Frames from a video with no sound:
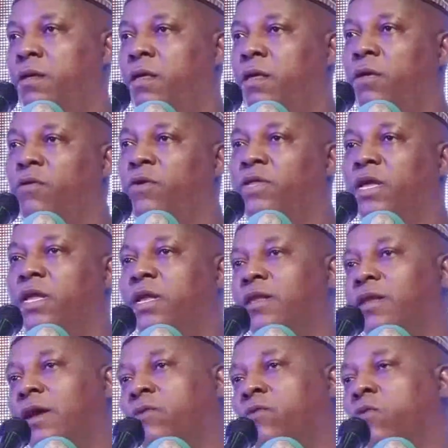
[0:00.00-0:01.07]
he was still in
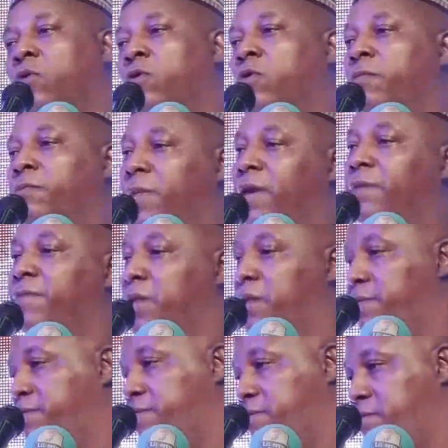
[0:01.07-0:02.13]
that world of
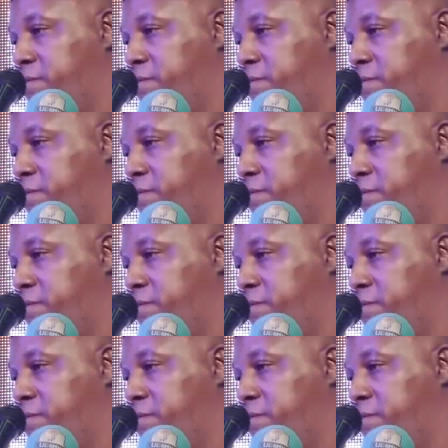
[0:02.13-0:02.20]
make-believe.